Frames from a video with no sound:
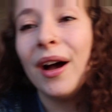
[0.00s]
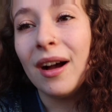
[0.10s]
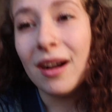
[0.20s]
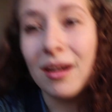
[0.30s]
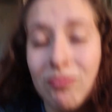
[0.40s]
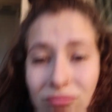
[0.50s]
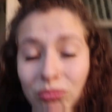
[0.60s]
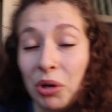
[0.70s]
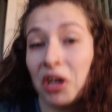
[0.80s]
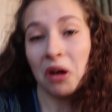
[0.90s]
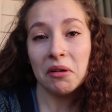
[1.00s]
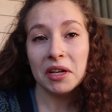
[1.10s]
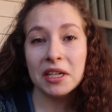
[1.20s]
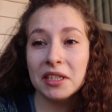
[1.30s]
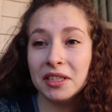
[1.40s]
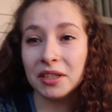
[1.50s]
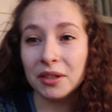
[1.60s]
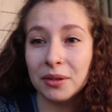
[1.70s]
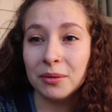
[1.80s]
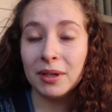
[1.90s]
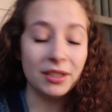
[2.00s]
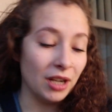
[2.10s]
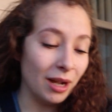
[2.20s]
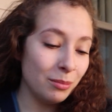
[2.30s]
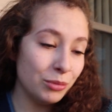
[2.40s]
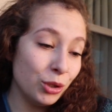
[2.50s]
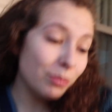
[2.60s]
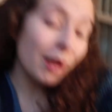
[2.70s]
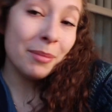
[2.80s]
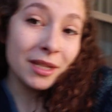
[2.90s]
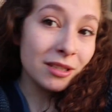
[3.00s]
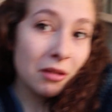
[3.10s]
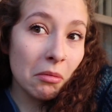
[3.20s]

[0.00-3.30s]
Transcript: Um, we're going to adopt two puppies.